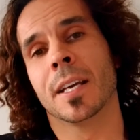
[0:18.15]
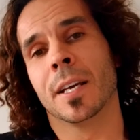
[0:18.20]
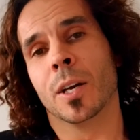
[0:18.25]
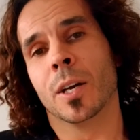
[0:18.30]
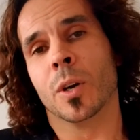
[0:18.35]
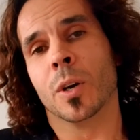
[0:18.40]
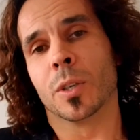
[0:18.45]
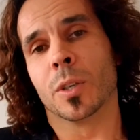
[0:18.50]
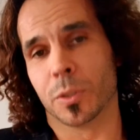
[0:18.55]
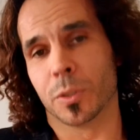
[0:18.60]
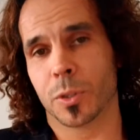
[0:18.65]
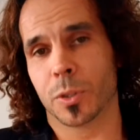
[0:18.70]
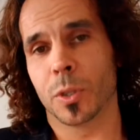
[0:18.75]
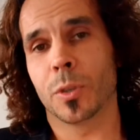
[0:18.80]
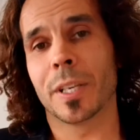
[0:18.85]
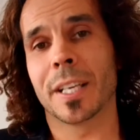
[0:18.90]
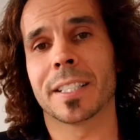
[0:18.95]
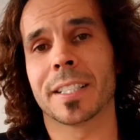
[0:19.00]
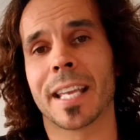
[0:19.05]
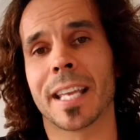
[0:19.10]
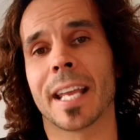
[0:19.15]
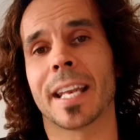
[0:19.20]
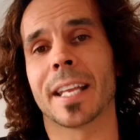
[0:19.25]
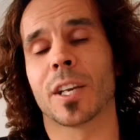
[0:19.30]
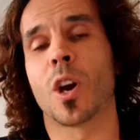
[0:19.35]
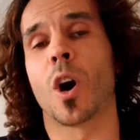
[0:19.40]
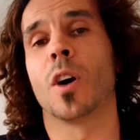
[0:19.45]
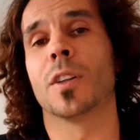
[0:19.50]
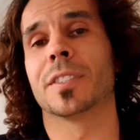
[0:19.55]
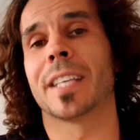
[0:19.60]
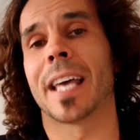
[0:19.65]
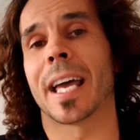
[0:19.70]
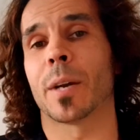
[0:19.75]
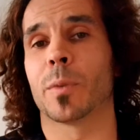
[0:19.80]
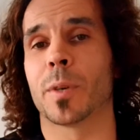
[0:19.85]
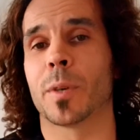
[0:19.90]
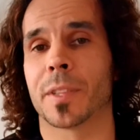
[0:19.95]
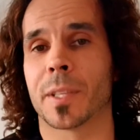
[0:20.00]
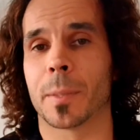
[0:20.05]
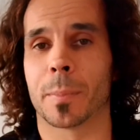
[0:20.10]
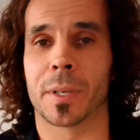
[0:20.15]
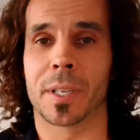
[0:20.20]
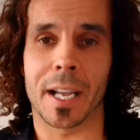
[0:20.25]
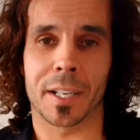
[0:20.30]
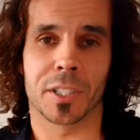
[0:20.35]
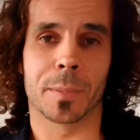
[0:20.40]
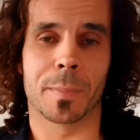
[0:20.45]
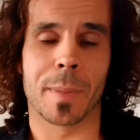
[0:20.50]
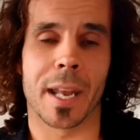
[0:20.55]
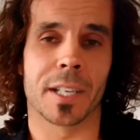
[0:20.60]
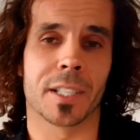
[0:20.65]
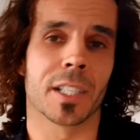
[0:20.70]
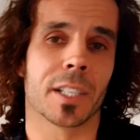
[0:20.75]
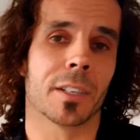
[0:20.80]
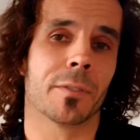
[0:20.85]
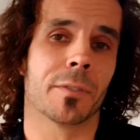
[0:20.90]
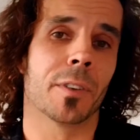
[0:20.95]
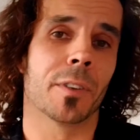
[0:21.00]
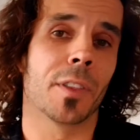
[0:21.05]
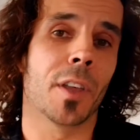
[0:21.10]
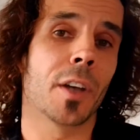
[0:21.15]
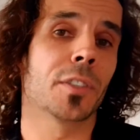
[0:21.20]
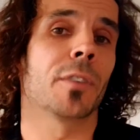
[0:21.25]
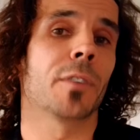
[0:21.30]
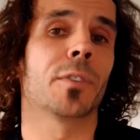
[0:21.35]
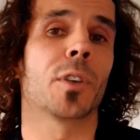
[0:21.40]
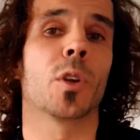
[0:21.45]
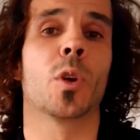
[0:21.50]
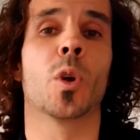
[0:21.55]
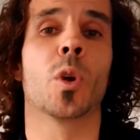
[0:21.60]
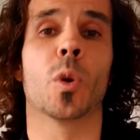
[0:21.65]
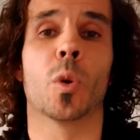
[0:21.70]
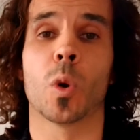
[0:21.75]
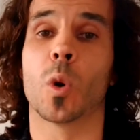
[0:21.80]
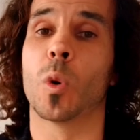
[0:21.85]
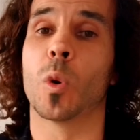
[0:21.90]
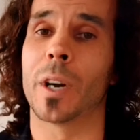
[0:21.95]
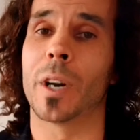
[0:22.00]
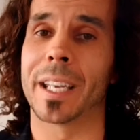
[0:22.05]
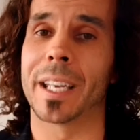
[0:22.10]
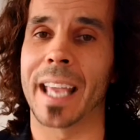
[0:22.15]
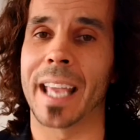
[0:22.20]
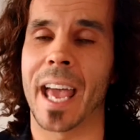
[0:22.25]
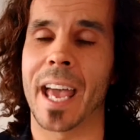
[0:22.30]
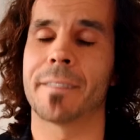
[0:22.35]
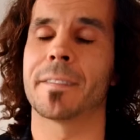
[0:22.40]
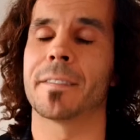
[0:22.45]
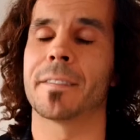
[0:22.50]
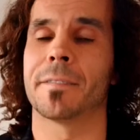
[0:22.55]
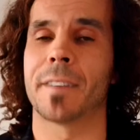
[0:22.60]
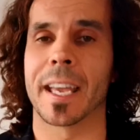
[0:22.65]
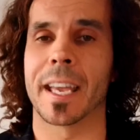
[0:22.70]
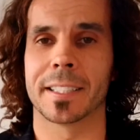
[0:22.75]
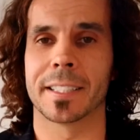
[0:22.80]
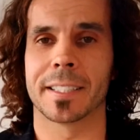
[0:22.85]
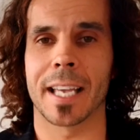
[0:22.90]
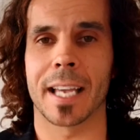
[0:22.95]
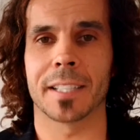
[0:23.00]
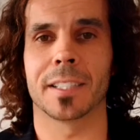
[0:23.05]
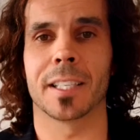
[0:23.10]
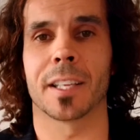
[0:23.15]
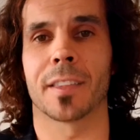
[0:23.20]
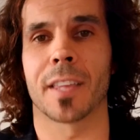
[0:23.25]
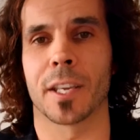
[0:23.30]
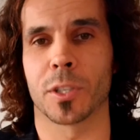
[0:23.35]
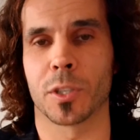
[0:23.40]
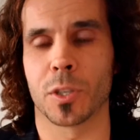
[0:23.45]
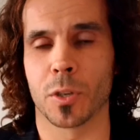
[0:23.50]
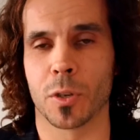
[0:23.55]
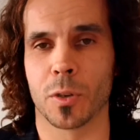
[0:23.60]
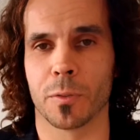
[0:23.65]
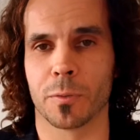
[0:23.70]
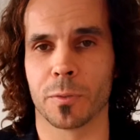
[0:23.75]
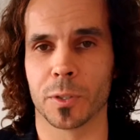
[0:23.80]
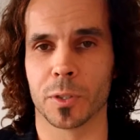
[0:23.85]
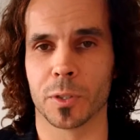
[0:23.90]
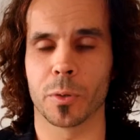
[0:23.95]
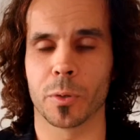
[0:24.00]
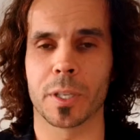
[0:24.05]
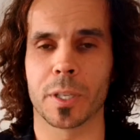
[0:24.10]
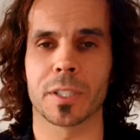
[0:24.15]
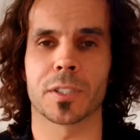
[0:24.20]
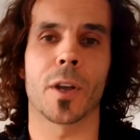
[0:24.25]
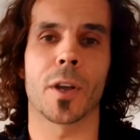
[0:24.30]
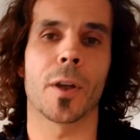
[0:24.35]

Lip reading: You do need to get in contact with the production manager. For those of you who already have, fantastic, thank you for doing so.